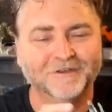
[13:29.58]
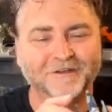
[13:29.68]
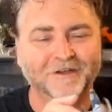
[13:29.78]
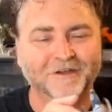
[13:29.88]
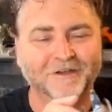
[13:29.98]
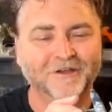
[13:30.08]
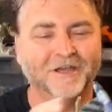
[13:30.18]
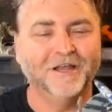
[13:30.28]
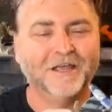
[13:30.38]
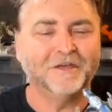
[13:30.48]
Okay, I
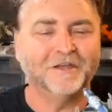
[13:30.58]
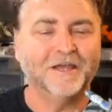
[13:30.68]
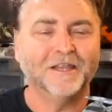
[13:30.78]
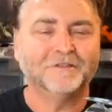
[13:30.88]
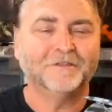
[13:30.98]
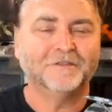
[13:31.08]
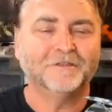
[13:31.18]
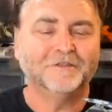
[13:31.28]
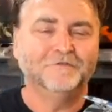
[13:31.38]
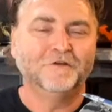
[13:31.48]
like that. I like that you've
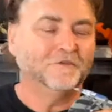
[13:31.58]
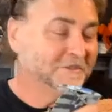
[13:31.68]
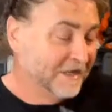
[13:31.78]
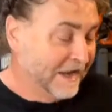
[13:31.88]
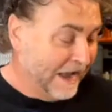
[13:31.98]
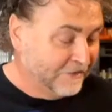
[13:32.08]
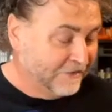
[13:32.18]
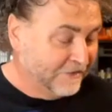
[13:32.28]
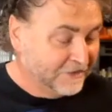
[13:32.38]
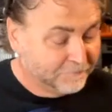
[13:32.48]
got this. And there's
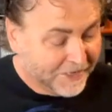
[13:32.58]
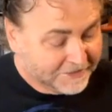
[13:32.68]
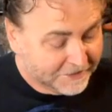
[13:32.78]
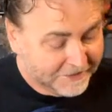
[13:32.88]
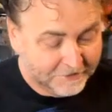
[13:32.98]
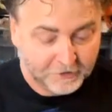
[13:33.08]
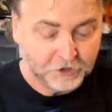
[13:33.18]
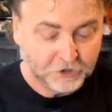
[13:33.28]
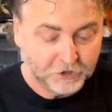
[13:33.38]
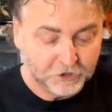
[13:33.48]
basically, you've got
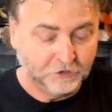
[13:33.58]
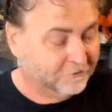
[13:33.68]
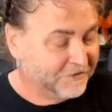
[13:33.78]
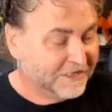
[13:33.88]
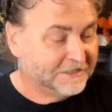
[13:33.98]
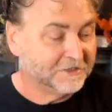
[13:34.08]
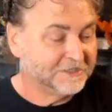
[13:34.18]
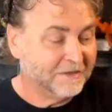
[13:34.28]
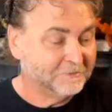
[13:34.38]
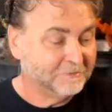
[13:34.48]
2 of these, the
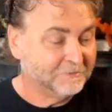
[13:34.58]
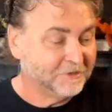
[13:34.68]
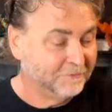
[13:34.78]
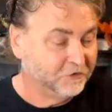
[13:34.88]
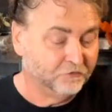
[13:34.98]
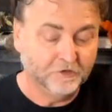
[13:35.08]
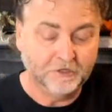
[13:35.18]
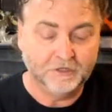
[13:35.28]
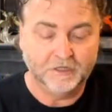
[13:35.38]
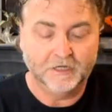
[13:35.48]
same type of droid
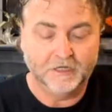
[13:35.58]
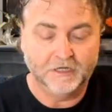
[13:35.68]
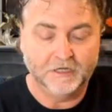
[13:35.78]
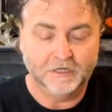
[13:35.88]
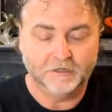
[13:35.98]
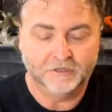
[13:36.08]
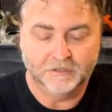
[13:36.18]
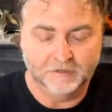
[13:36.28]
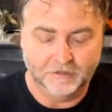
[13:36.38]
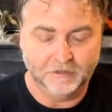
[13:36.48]

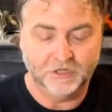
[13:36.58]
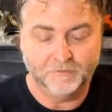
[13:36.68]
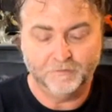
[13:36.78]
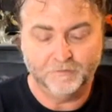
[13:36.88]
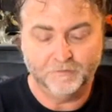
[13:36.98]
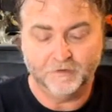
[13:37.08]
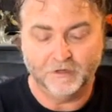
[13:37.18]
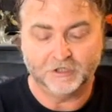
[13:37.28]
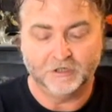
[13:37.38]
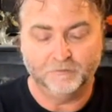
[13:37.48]
ship. Actually, I'm
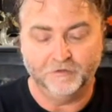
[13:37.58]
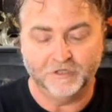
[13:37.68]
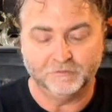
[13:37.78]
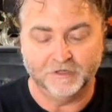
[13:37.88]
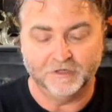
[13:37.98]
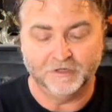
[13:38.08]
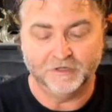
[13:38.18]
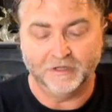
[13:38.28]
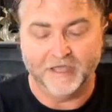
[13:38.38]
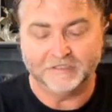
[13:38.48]
going to put this one
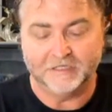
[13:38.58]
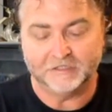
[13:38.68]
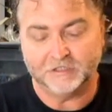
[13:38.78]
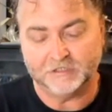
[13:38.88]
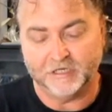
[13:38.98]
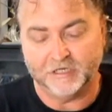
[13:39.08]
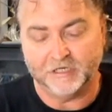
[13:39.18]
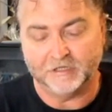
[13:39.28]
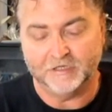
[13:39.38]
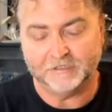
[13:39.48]
as he is, just like
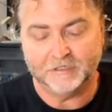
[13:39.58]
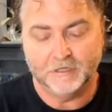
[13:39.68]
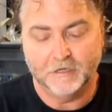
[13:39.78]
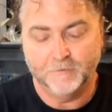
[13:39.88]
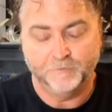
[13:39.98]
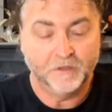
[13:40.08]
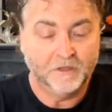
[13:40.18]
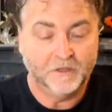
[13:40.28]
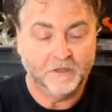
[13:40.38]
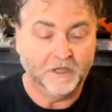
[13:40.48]
this.
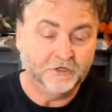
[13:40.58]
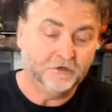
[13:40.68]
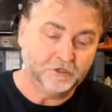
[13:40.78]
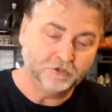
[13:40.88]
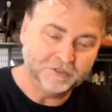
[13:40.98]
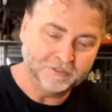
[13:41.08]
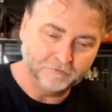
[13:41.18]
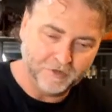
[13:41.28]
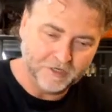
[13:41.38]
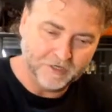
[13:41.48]
And you've got choices of
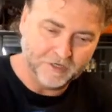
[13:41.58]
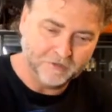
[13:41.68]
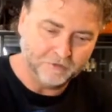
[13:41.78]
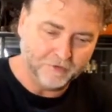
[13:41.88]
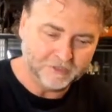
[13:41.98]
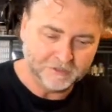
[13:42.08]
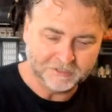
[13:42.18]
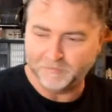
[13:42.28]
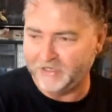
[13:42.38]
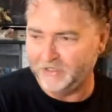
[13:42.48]
the way to
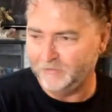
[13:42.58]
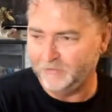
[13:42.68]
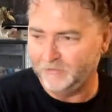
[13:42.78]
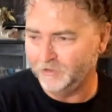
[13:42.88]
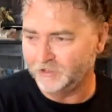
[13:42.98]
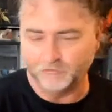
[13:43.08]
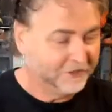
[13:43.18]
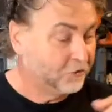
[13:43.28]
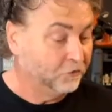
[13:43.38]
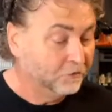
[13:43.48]
display them, which is really
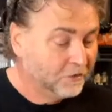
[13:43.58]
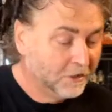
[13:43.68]
cool.